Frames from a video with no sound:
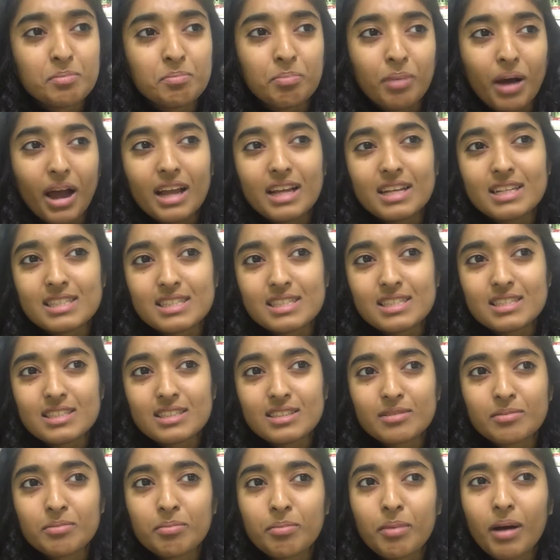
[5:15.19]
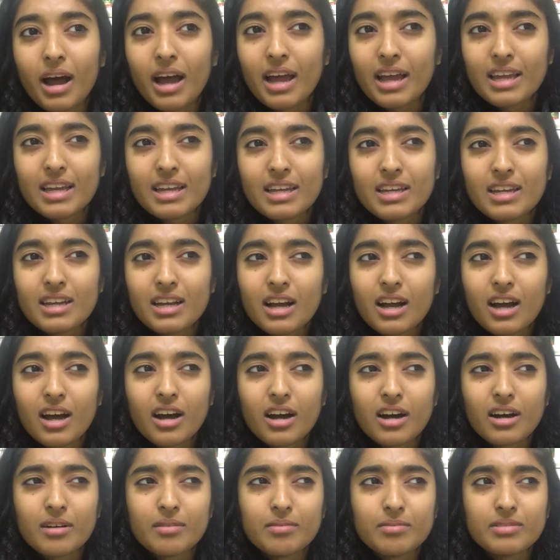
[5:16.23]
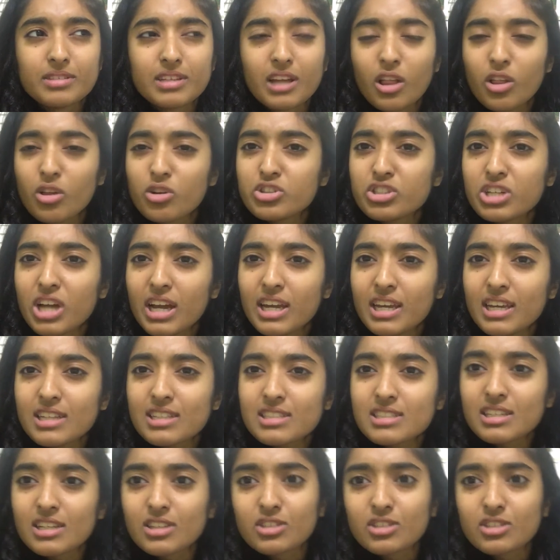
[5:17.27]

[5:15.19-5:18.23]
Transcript: bites by yellow jackets,